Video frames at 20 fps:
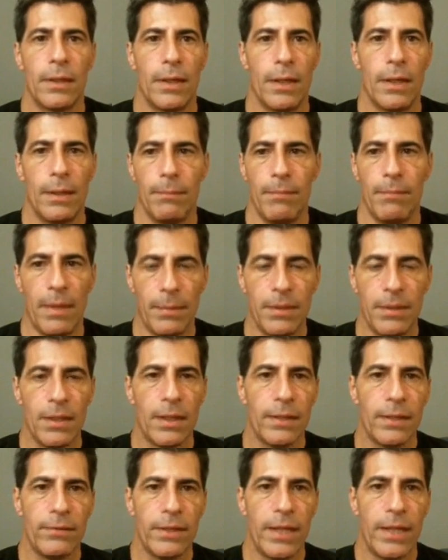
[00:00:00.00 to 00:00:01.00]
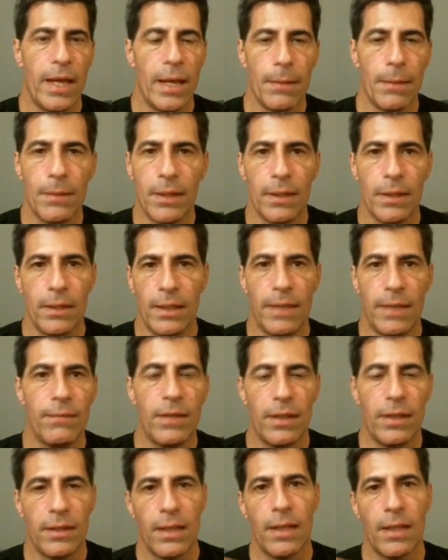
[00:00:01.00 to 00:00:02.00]
Uh, maybe not every day, but it,
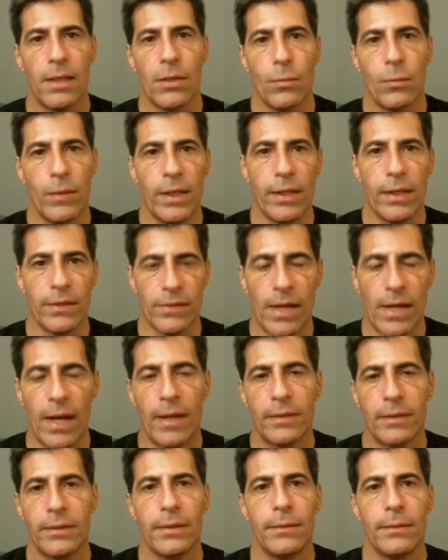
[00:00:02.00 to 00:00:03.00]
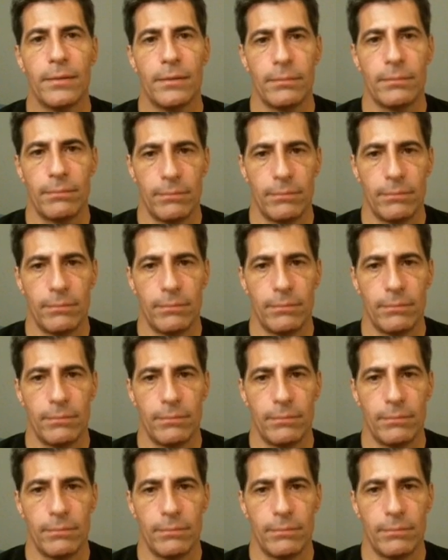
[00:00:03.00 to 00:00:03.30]
even at the end of the week is highly,